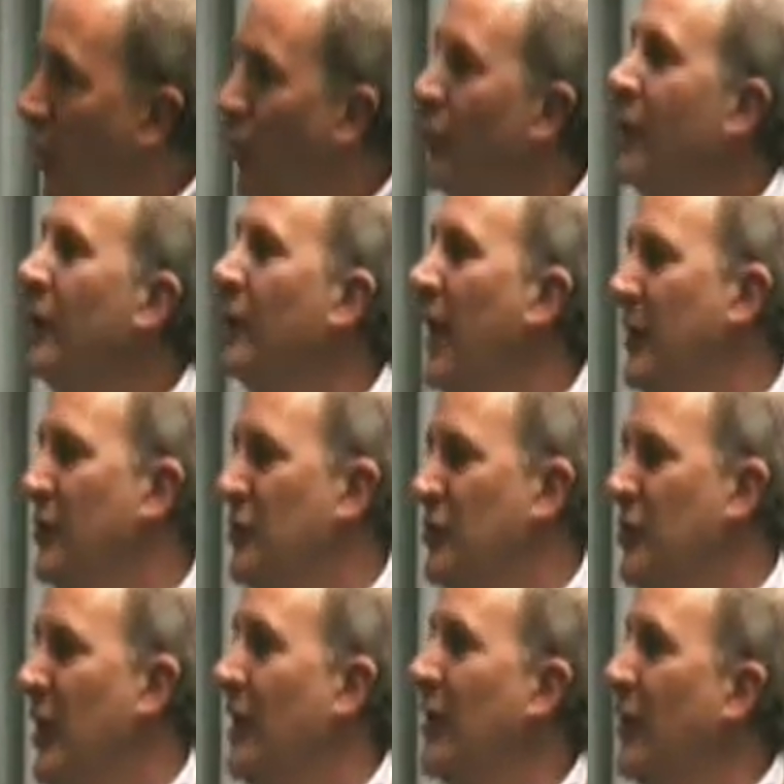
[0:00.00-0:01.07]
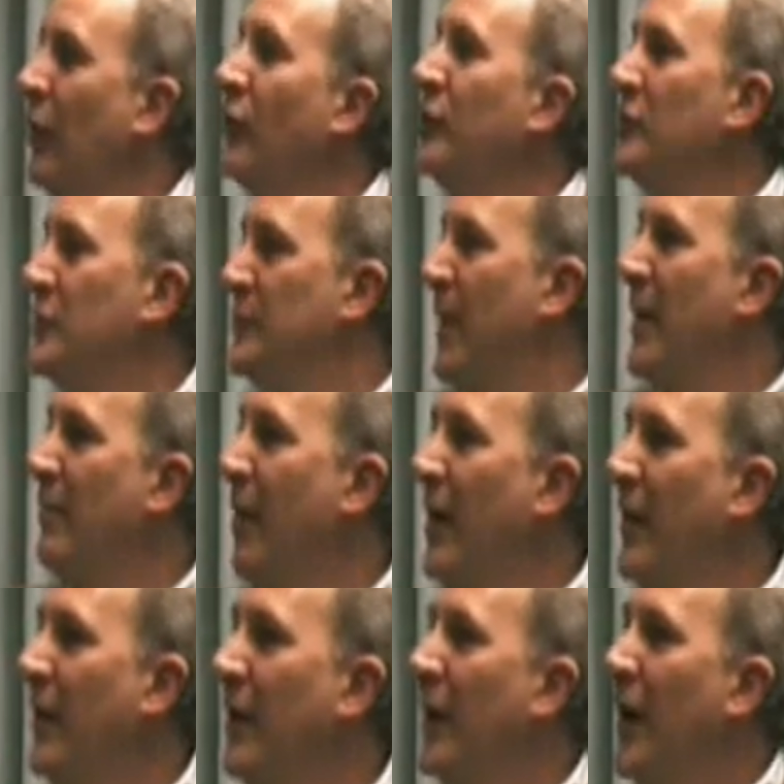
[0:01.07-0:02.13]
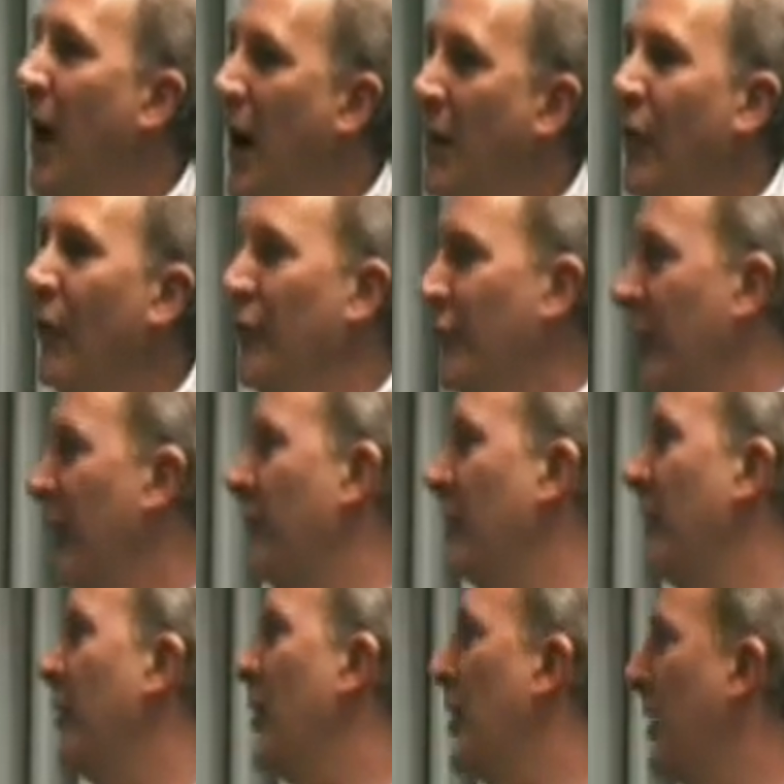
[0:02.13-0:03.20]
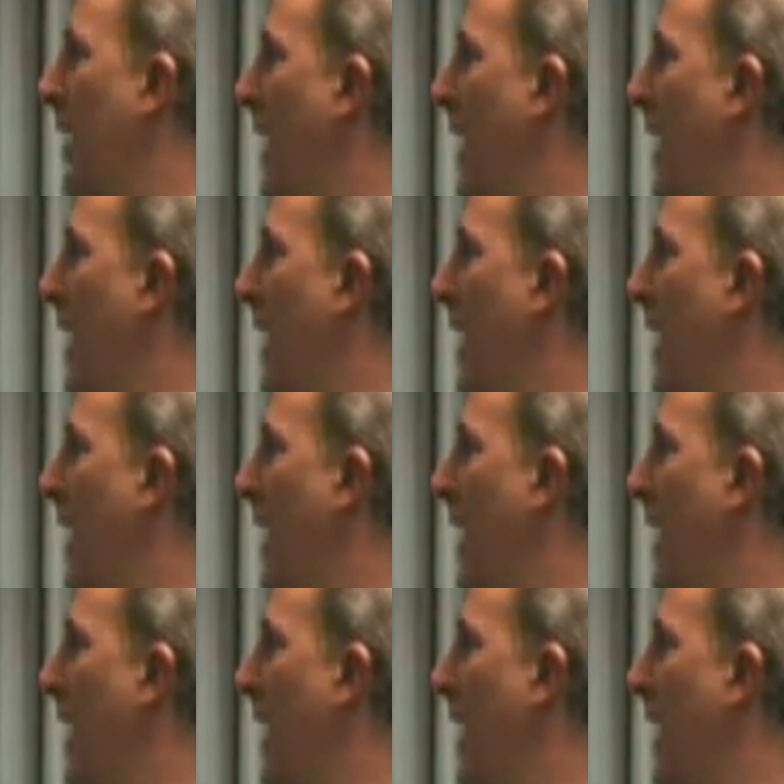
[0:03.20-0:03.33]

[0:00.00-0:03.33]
to only legislate and only spend money on those things that